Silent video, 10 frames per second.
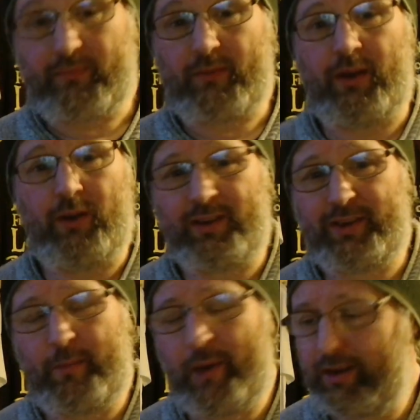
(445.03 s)

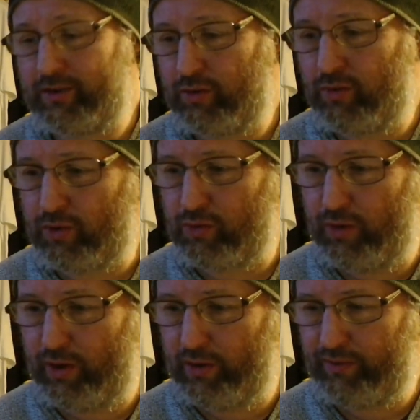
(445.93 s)
nicely balanced across
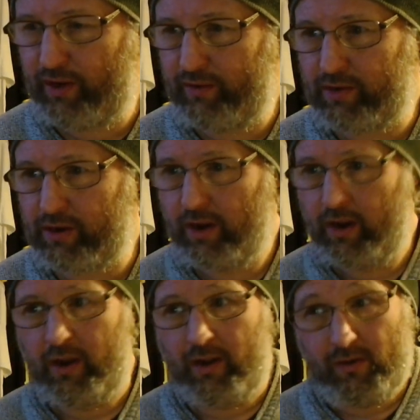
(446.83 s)
all of those flavours.
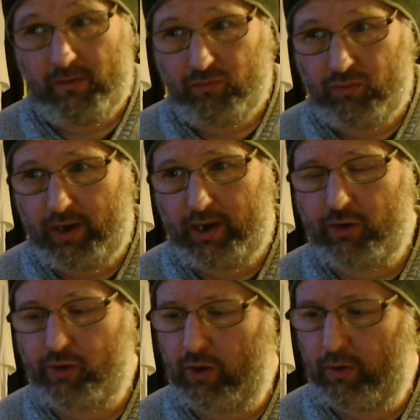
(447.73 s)
Really
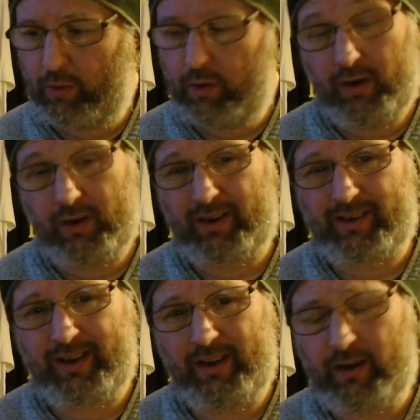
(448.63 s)
enjoyable. Like I
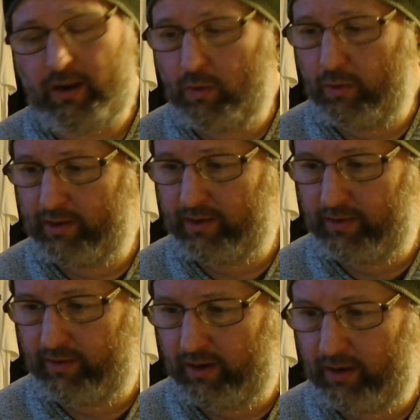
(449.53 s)
say, on a cold winter's
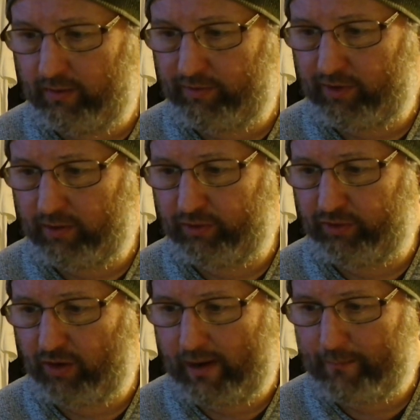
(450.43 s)
evening in front of a
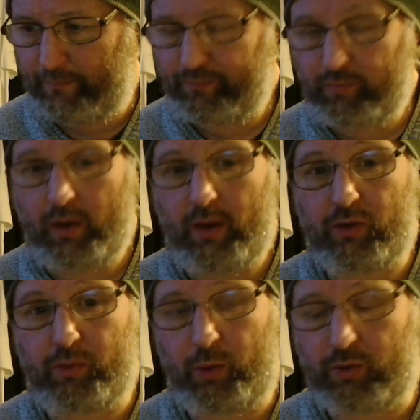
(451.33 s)
fire,
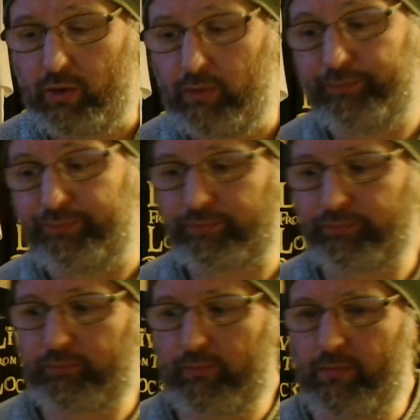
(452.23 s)
spot on.
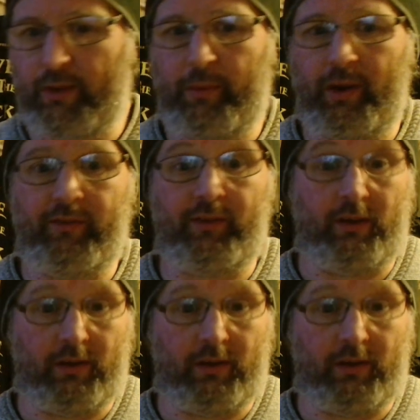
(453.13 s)
But even